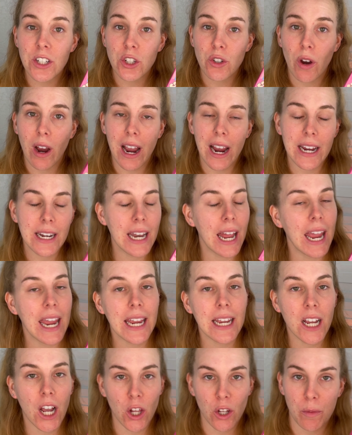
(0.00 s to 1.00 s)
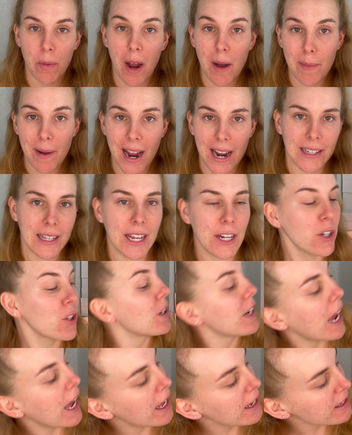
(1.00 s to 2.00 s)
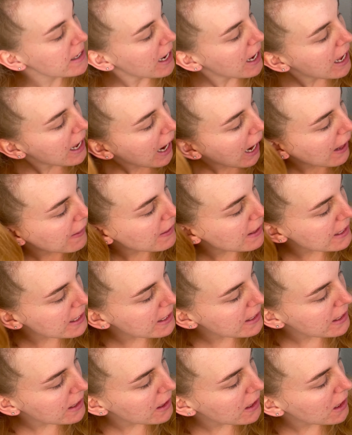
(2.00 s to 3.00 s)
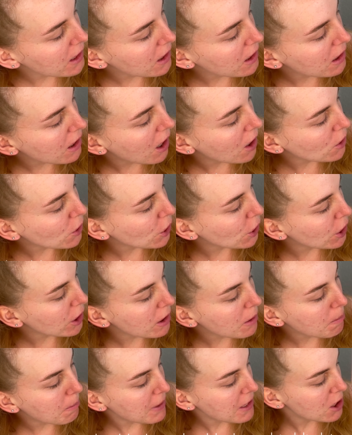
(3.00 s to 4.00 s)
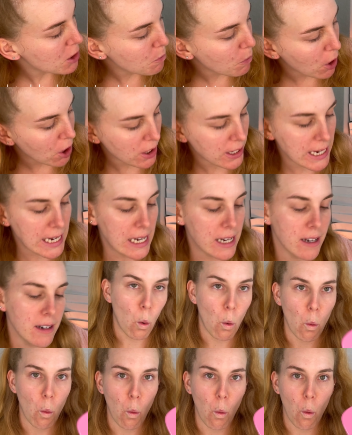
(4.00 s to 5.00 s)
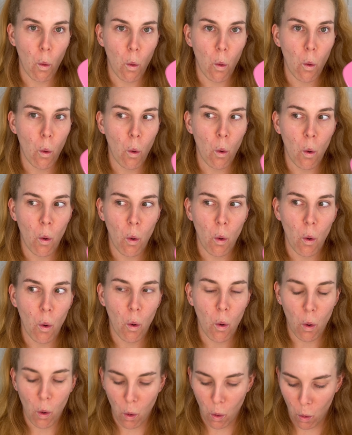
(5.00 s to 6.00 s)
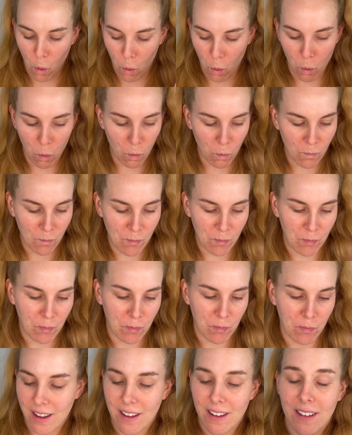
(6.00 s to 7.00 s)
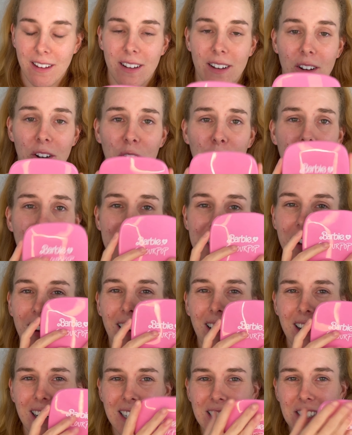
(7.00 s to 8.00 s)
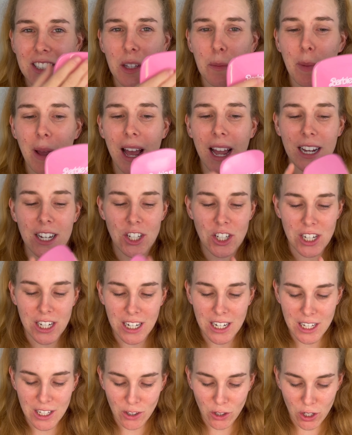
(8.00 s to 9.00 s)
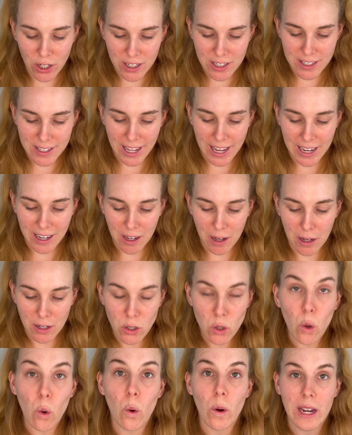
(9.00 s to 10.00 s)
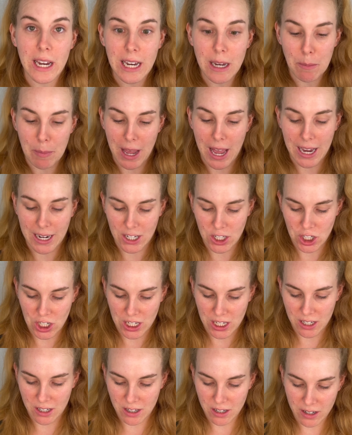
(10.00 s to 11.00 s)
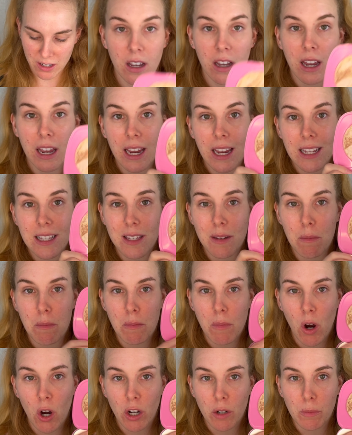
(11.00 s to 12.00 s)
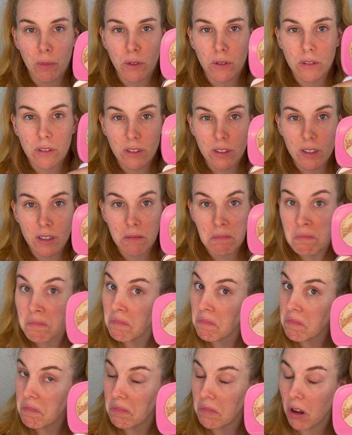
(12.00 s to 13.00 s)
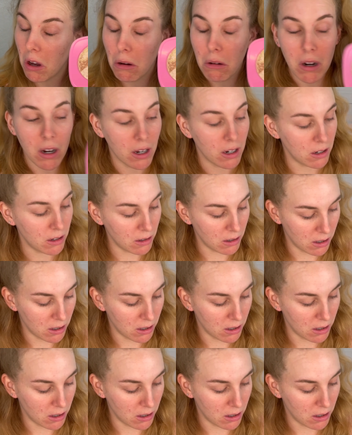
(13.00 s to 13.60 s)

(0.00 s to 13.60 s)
tried a Colourpop highlighter yet, and this is in the color Beach Party. Ooh. Oh my gosh, the packaging looks like toy packaging. It's marbled. Okay.